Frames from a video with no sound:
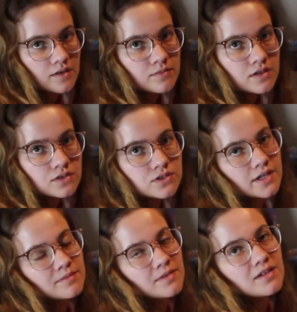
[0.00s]
I'm gonna try
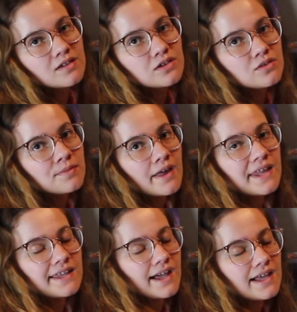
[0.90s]
to make it cute by
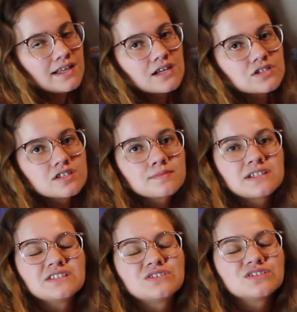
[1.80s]
adding eyelashes, but
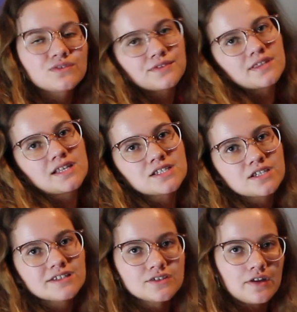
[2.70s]
I don't think that's
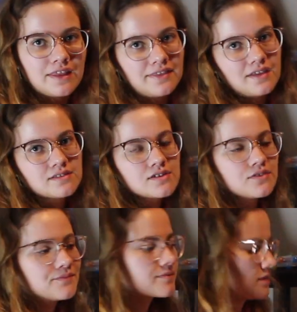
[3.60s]
gonna do anything,
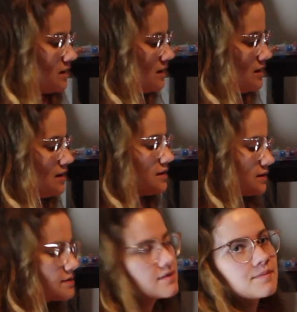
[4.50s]
so
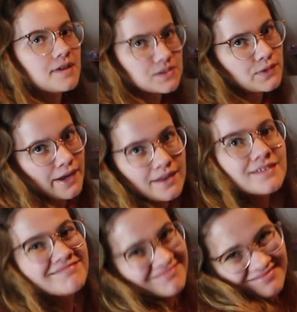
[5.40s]
this is the best we're getting.